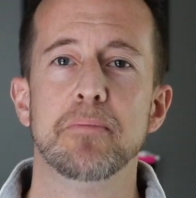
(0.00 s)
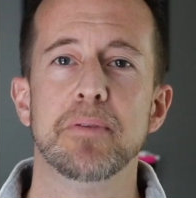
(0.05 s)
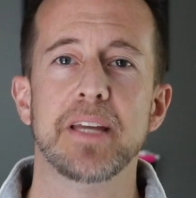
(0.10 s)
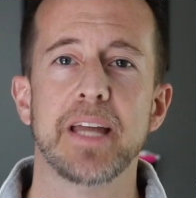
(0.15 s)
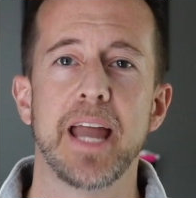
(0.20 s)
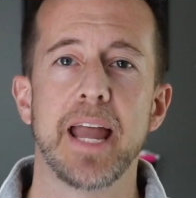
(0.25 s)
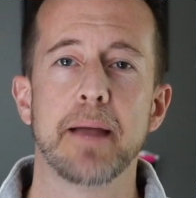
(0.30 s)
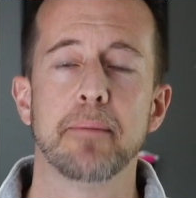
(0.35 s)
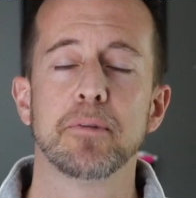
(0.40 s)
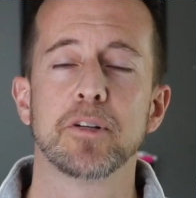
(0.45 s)
to
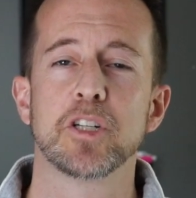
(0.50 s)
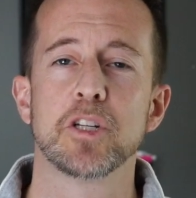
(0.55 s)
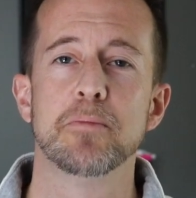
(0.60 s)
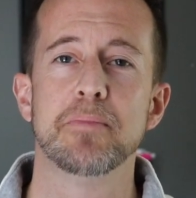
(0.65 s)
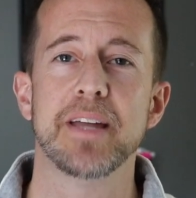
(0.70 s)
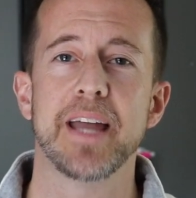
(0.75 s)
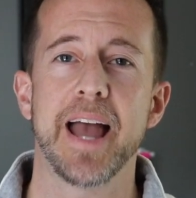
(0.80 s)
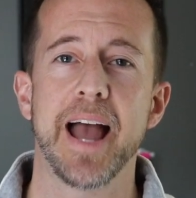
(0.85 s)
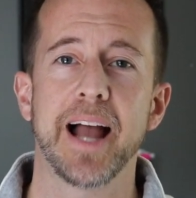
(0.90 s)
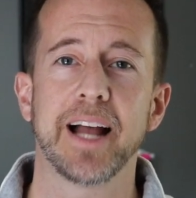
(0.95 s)
be able
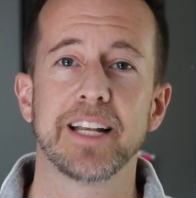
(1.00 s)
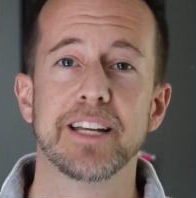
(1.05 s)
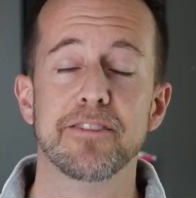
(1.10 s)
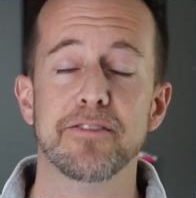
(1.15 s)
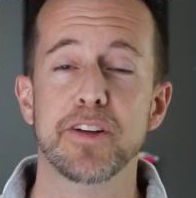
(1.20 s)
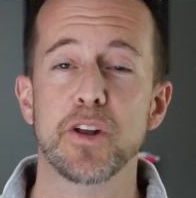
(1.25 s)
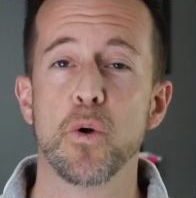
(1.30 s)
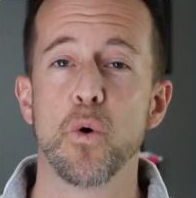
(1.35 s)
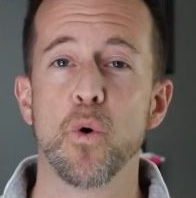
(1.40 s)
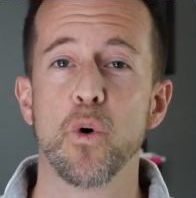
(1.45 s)
to be
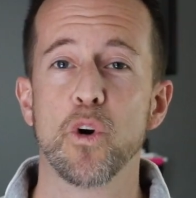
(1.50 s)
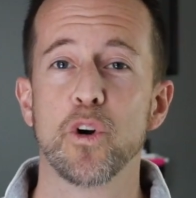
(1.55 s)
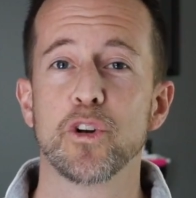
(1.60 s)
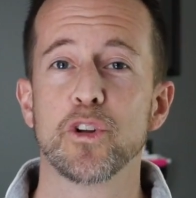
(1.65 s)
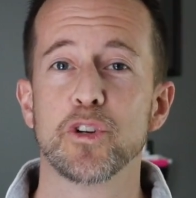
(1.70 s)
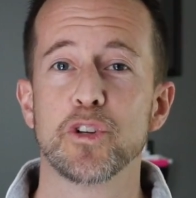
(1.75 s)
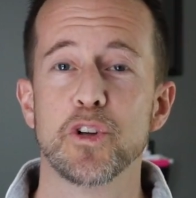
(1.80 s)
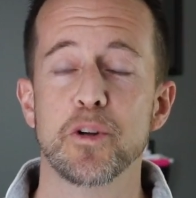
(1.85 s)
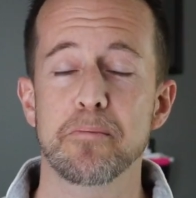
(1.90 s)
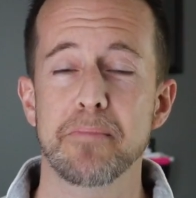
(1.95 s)
active in
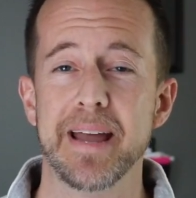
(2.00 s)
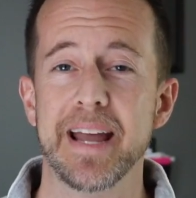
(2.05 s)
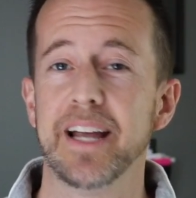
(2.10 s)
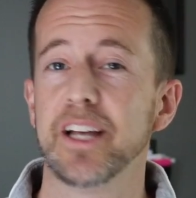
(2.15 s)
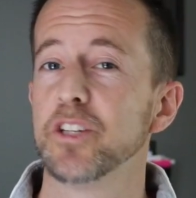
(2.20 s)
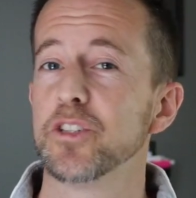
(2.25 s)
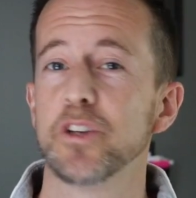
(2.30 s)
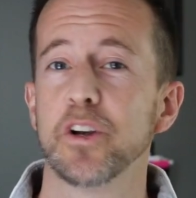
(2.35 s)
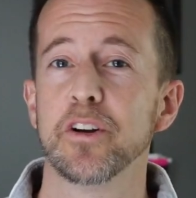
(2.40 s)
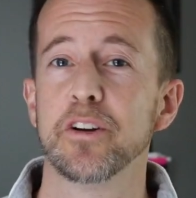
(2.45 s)
order to
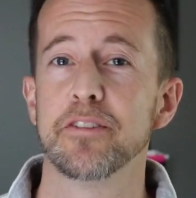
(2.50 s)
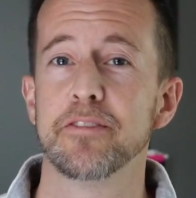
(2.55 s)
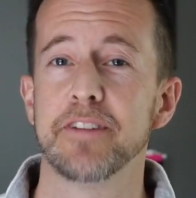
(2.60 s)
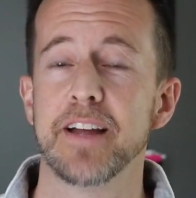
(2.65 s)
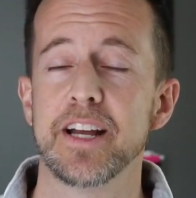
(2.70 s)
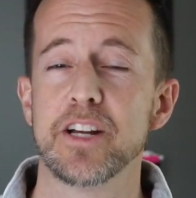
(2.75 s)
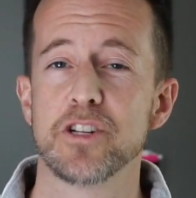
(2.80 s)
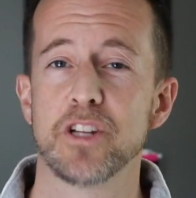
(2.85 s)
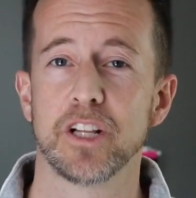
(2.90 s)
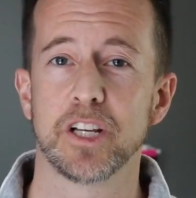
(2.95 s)
make certain
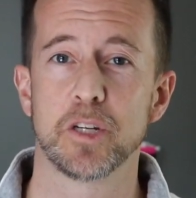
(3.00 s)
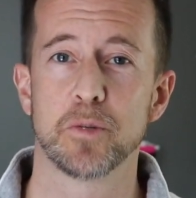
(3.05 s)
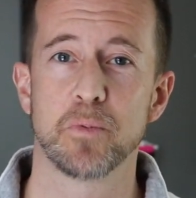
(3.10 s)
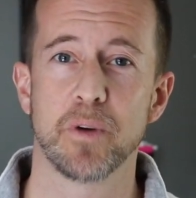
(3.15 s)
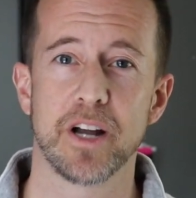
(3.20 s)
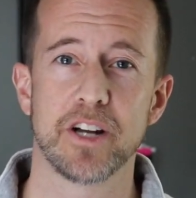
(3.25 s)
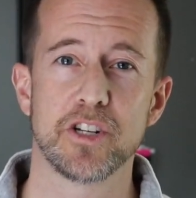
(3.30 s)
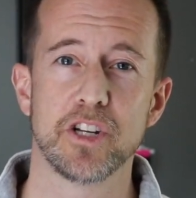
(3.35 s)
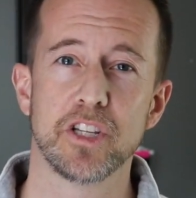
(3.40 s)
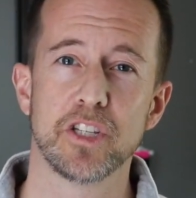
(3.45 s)
facial
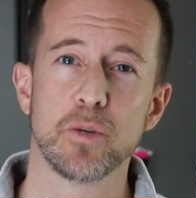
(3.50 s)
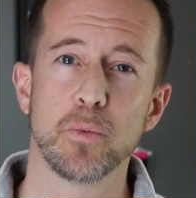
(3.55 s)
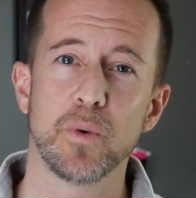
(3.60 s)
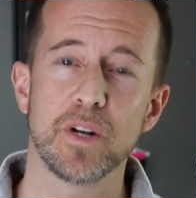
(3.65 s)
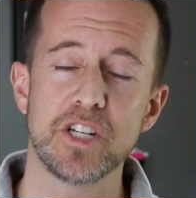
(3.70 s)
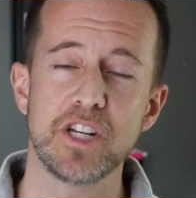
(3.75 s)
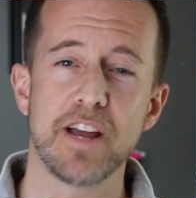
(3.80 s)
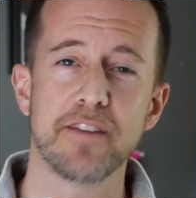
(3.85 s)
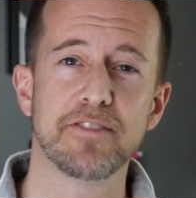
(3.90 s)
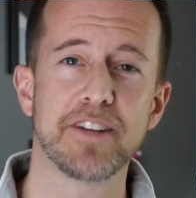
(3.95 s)
expressions. And
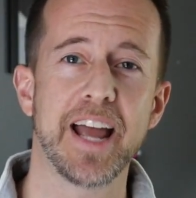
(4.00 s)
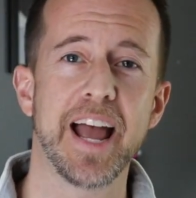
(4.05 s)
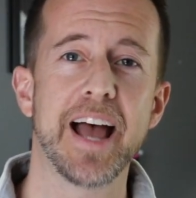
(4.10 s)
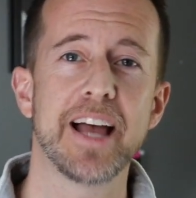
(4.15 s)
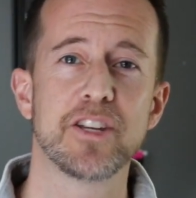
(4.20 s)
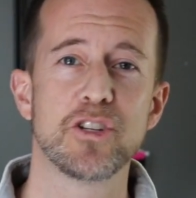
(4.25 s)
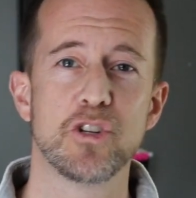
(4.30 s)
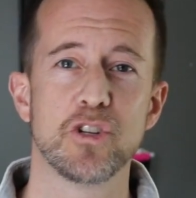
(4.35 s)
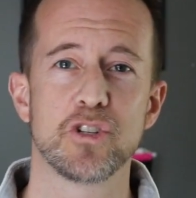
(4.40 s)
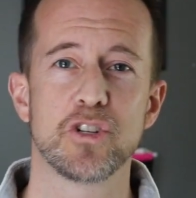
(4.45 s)
what you have to
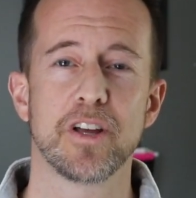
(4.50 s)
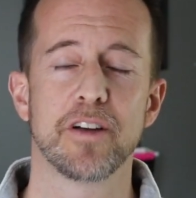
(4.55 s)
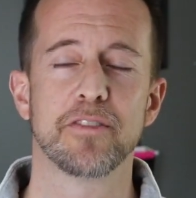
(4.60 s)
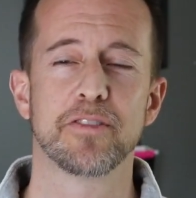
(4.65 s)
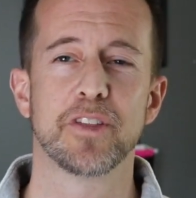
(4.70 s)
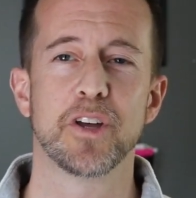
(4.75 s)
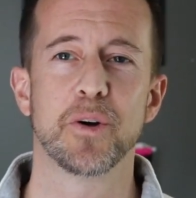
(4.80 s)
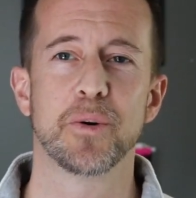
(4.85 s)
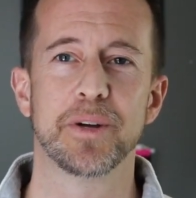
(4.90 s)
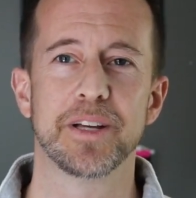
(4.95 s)
ask
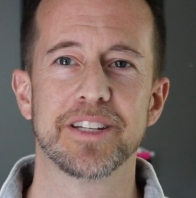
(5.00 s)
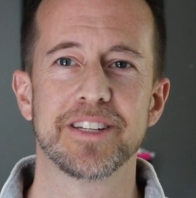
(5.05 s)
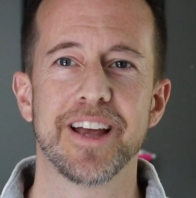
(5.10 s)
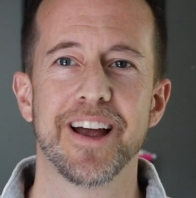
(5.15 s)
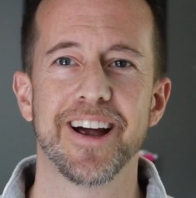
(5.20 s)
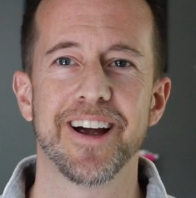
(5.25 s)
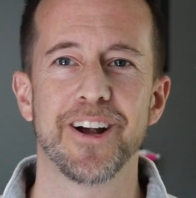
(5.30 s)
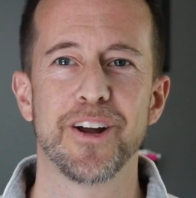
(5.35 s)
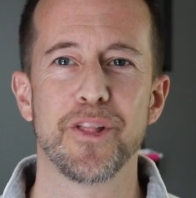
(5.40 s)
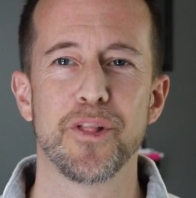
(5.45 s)
yourself, though, is,
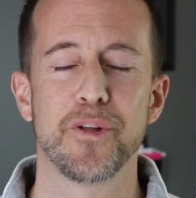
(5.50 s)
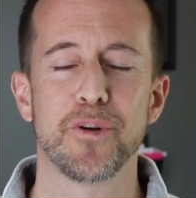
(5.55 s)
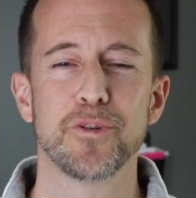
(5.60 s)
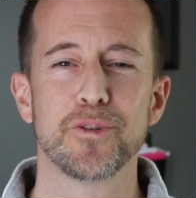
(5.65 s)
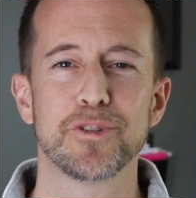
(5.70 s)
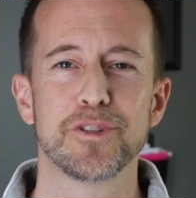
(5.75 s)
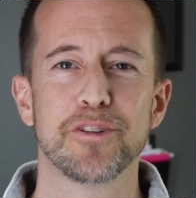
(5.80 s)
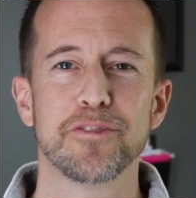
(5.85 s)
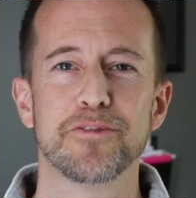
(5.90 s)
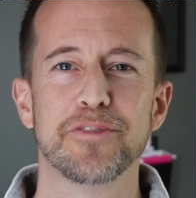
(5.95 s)
are
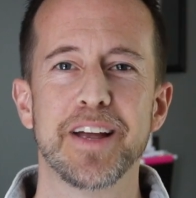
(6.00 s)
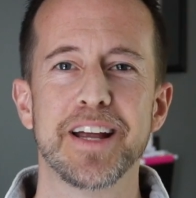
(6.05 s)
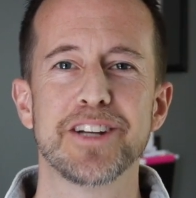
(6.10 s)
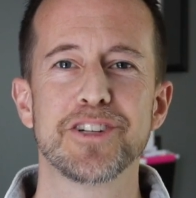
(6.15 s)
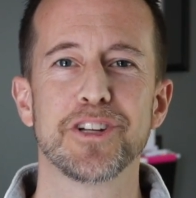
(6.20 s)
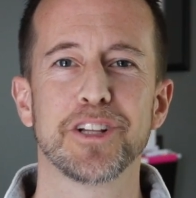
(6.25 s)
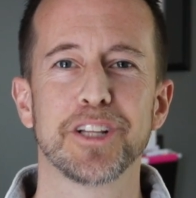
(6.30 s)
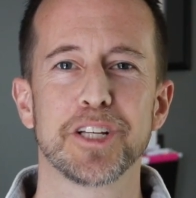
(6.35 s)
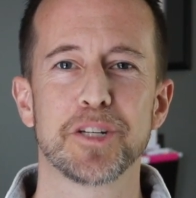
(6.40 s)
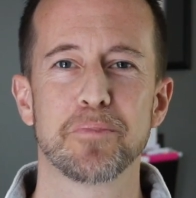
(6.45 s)
those the
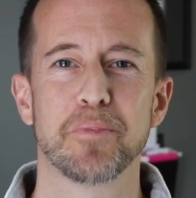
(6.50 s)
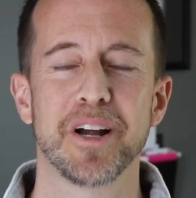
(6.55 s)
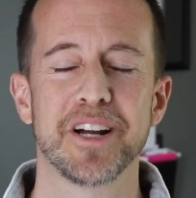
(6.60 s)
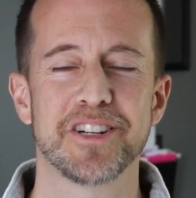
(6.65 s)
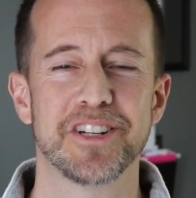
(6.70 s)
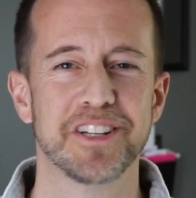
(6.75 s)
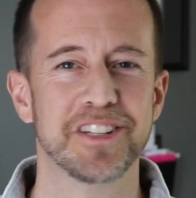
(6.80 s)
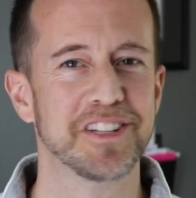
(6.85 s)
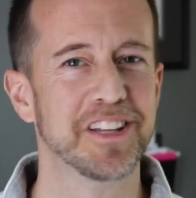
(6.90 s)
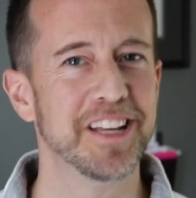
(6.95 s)
facial
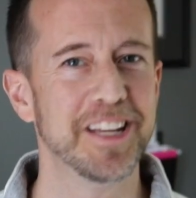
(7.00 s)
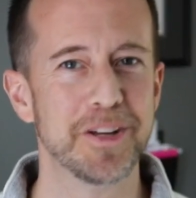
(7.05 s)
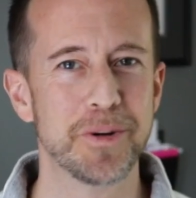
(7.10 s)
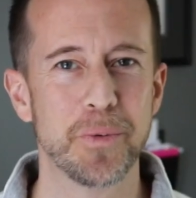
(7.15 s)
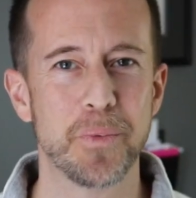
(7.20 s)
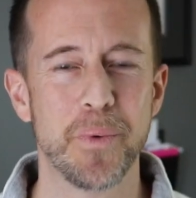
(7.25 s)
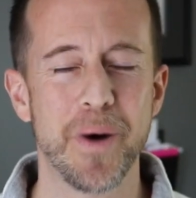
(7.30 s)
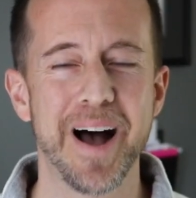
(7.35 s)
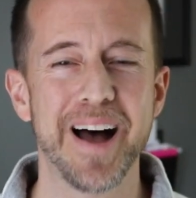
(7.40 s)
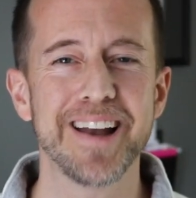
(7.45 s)
expressions that
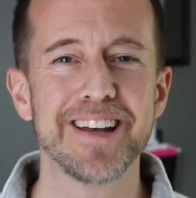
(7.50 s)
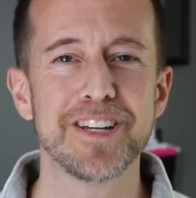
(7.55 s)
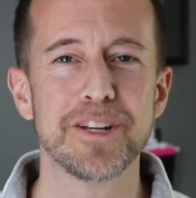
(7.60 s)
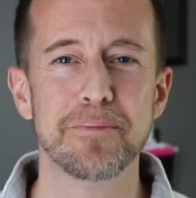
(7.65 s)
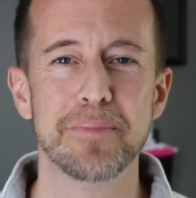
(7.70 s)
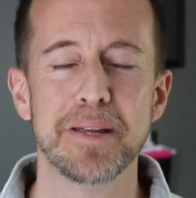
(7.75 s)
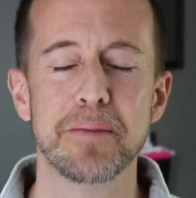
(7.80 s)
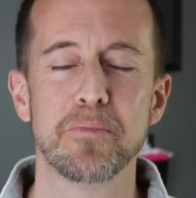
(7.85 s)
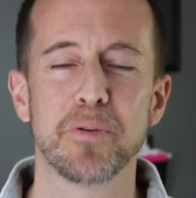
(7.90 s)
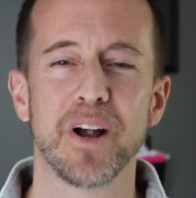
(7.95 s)
you want
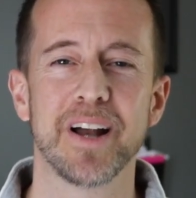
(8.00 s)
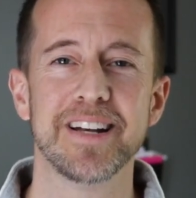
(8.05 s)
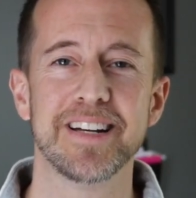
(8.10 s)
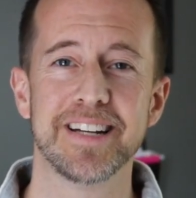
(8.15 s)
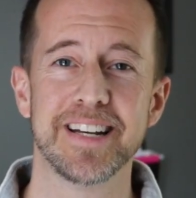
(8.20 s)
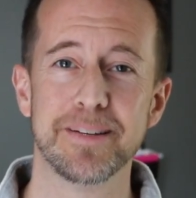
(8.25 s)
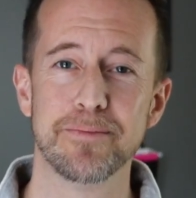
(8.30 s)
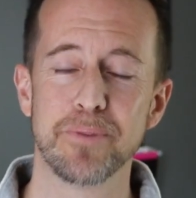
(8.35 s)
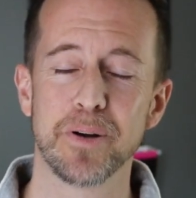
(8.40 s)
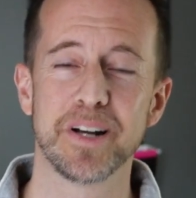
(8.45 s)
to be
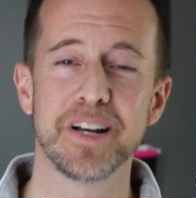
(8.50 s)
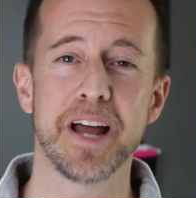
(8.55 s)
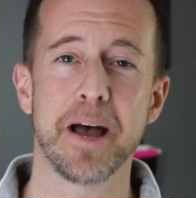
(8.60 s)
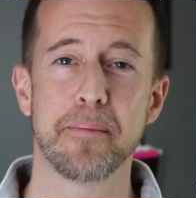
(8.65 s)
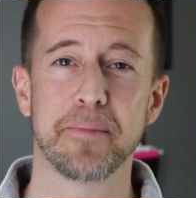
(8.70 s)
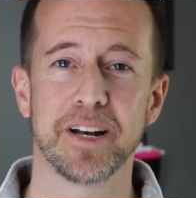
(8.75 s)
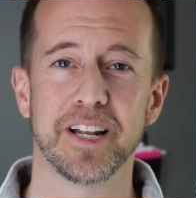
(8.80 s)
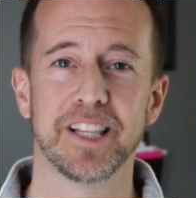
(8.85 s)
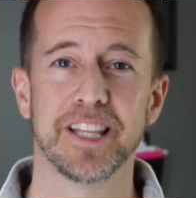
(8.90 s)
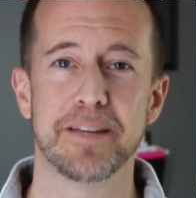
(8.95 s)

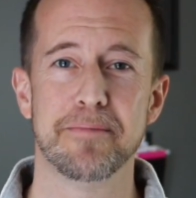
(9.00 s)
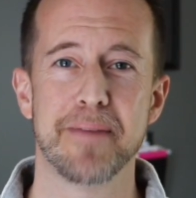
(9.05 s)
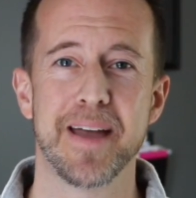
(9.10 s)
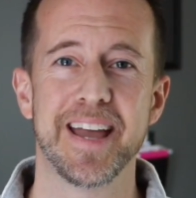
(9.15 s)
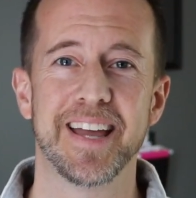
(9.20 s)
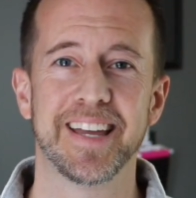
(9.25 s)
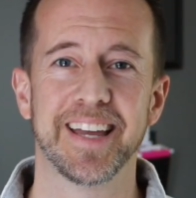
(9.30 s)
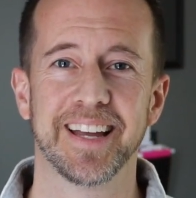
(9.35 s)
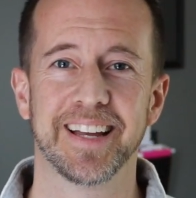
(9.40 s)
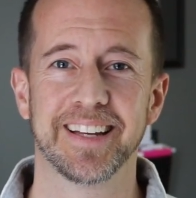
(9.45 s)
predominantly
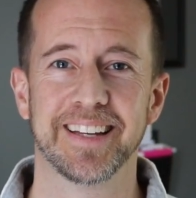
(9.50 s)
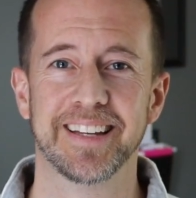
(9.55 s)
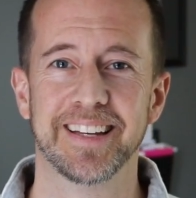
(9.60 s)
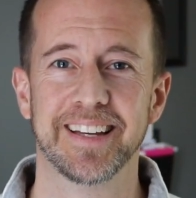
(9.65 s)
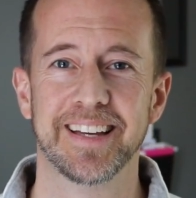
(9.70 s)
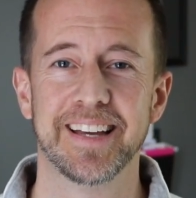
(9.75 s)
making?